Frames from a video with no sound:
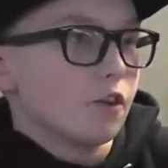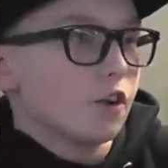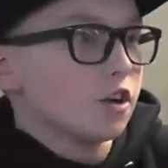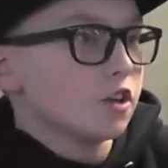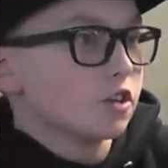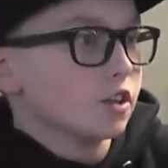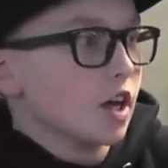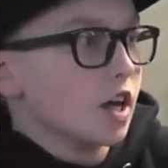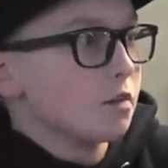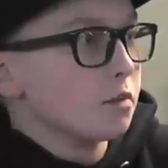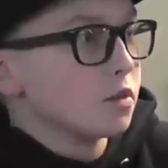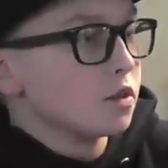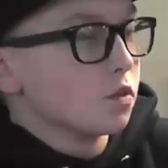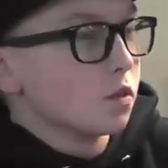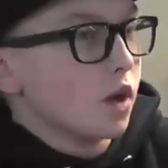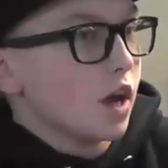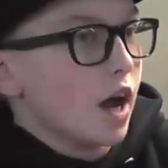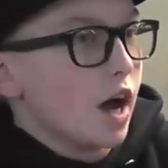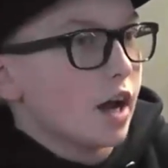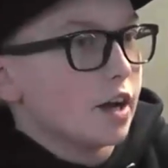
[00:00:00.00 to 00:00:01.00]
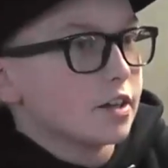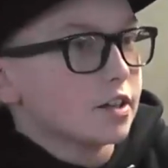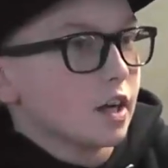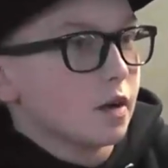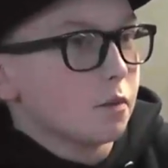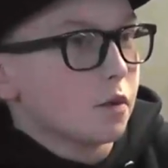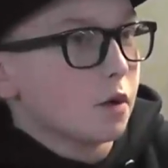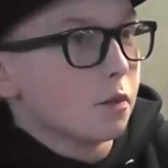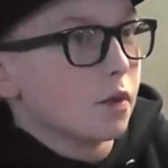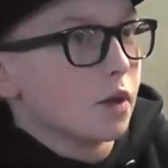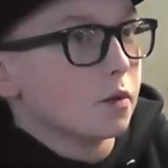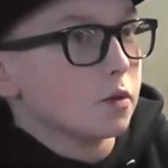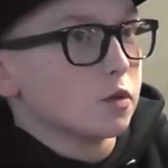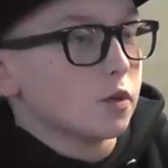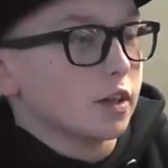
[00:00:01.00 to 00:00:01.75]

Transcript: first times we had some problems